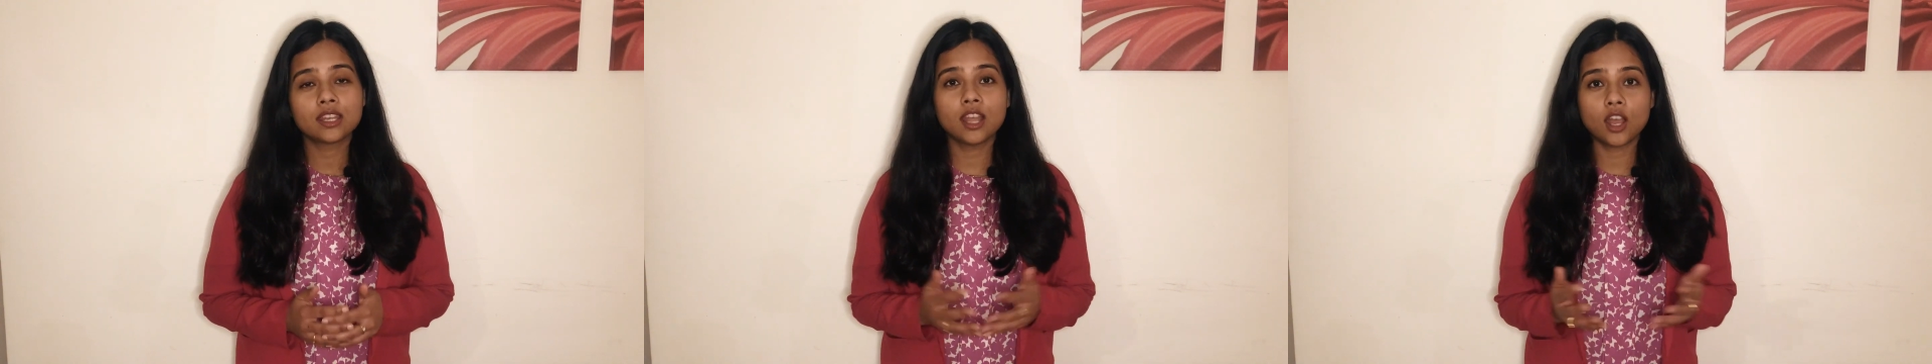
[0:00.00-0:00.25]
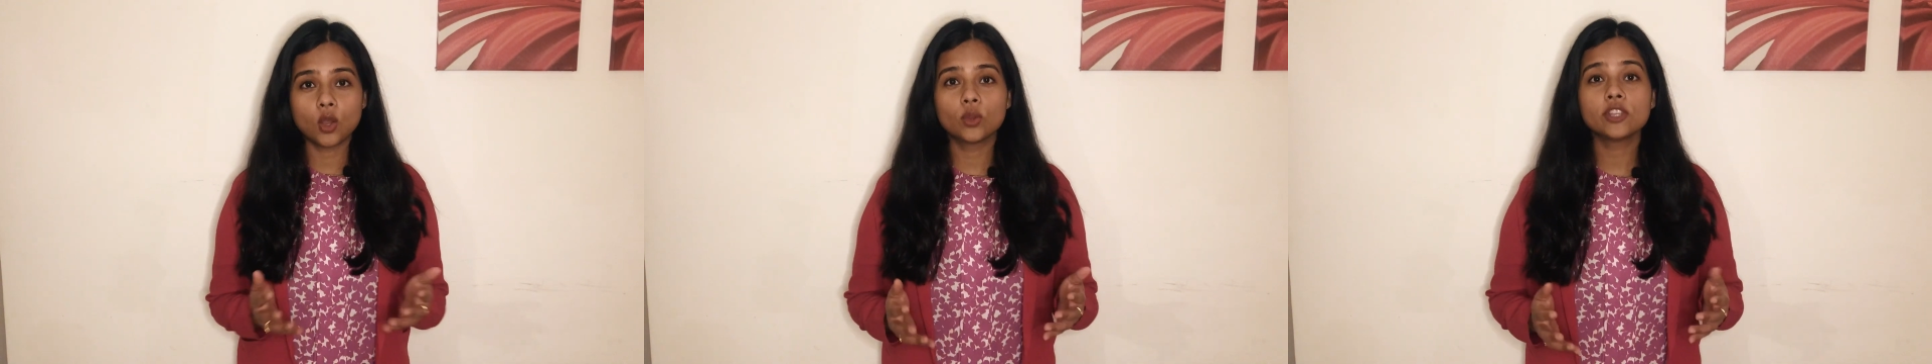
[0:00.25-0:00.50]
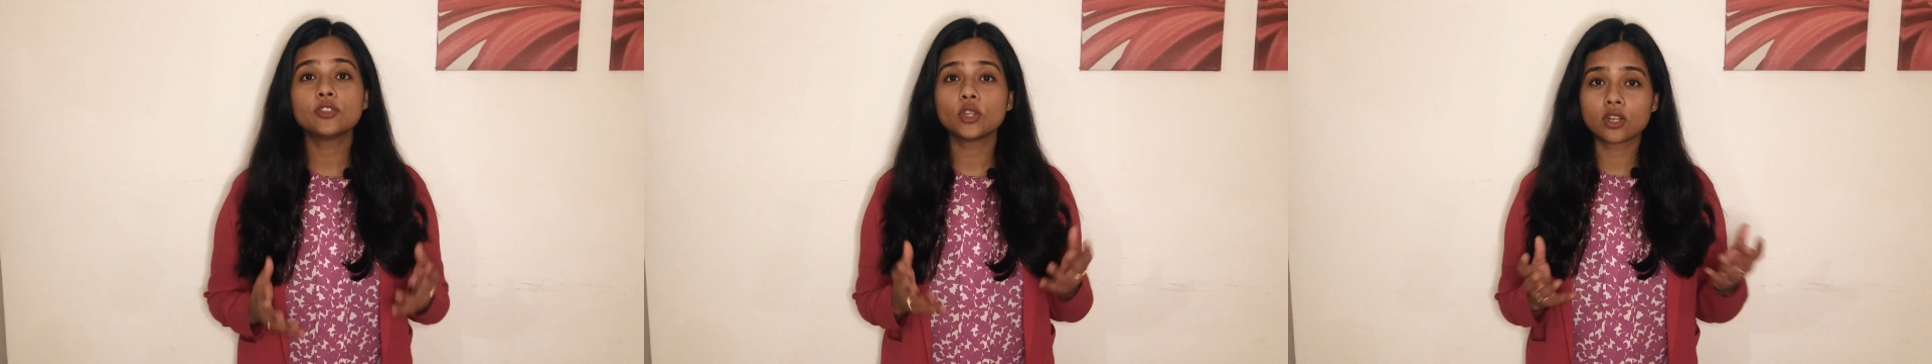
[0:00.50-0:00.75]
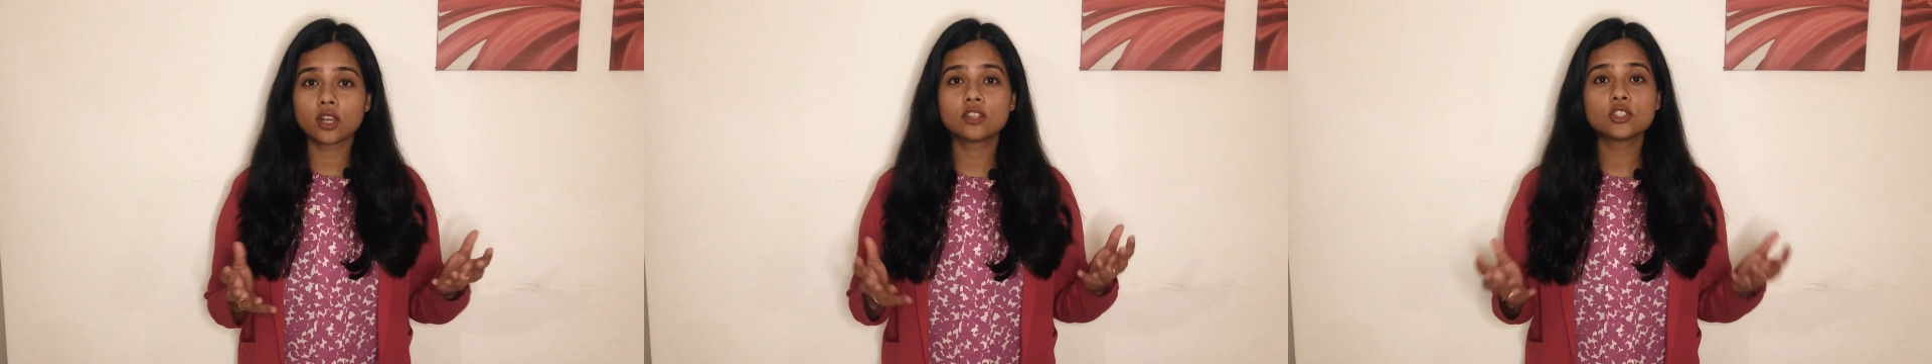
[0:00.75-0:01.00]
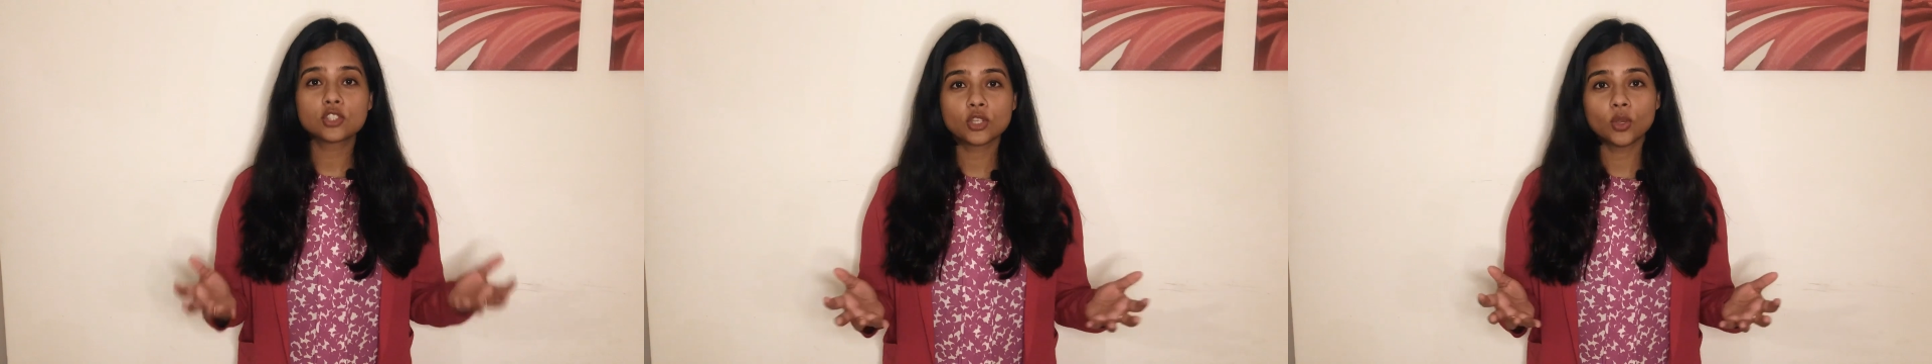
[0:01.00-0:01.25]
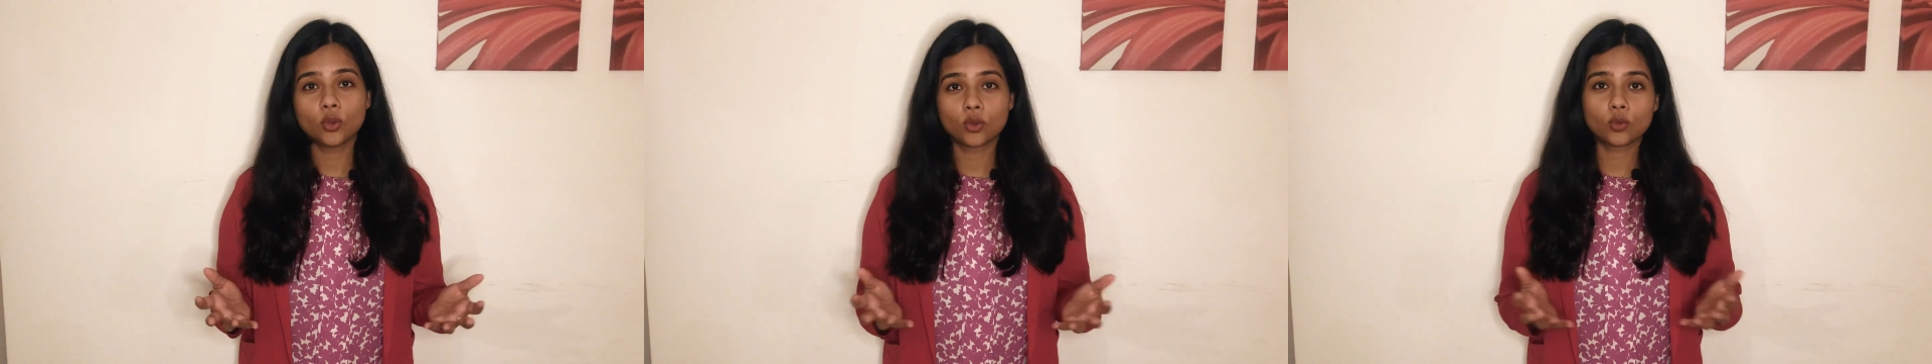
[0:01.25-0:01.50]
Now, if you are
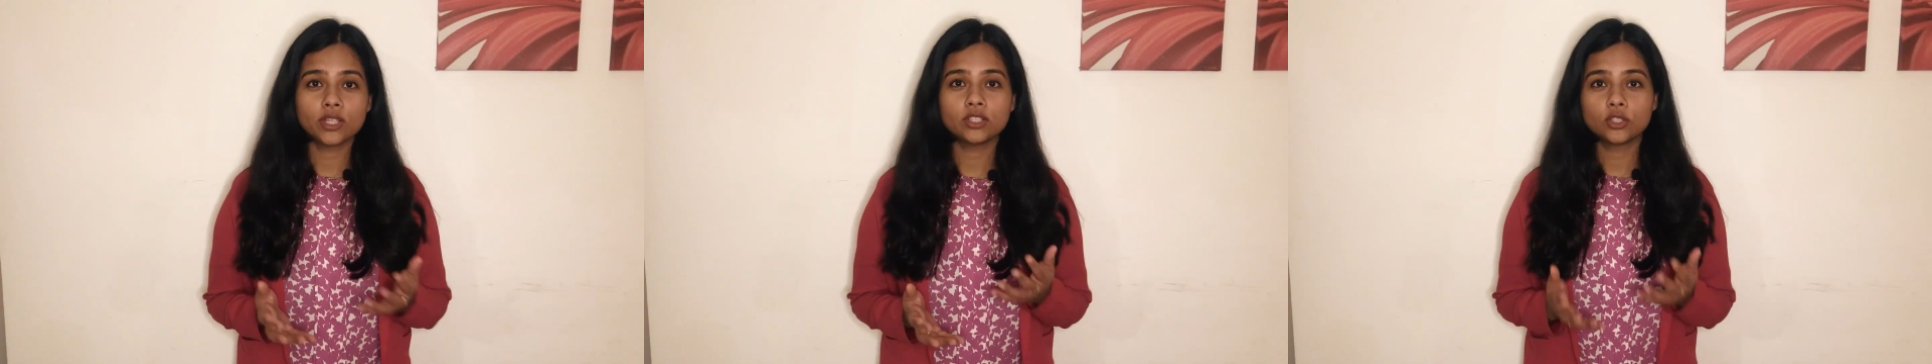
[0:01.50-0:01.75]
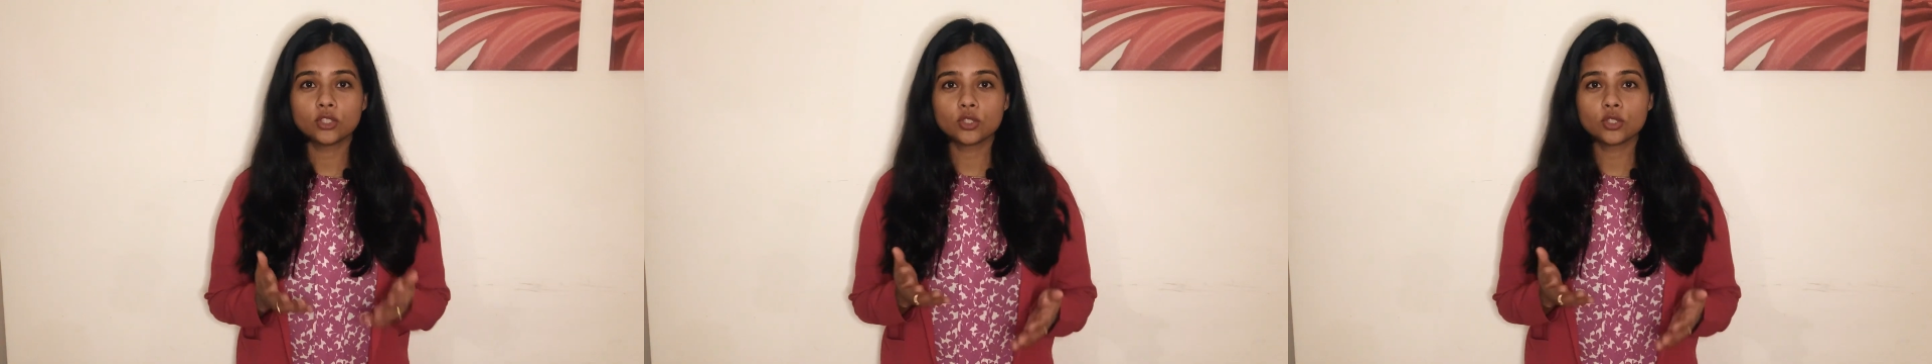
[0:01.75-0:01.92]
unsure whether